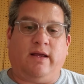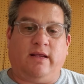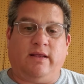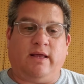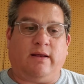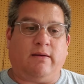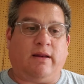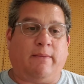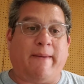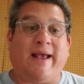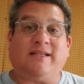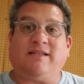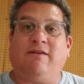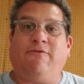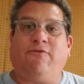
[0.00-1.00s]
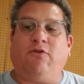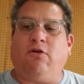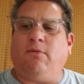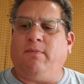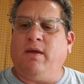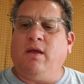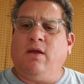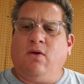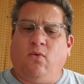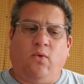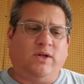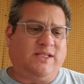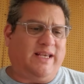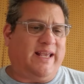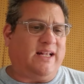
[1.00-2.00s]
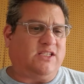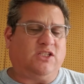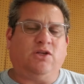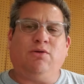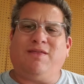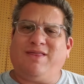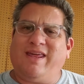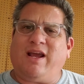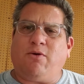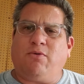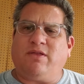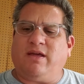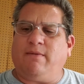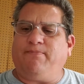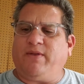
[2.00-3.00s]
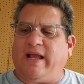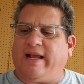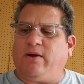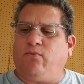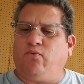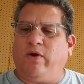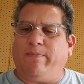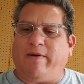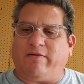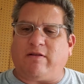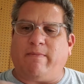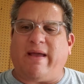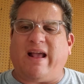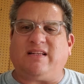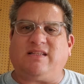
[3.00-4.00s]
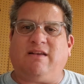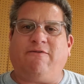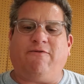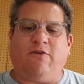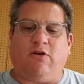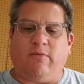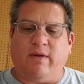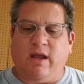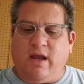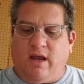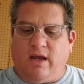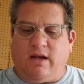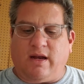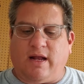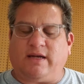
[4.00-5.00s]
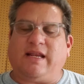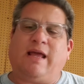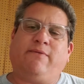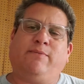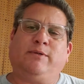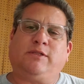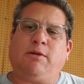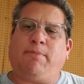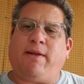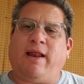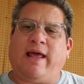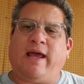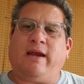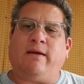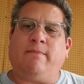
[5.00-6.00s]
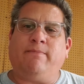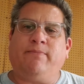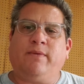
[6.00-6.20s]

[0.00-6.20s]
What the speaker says: And the masking film, once it gets too thick with it, I can rip out the masking film and not damage the platen.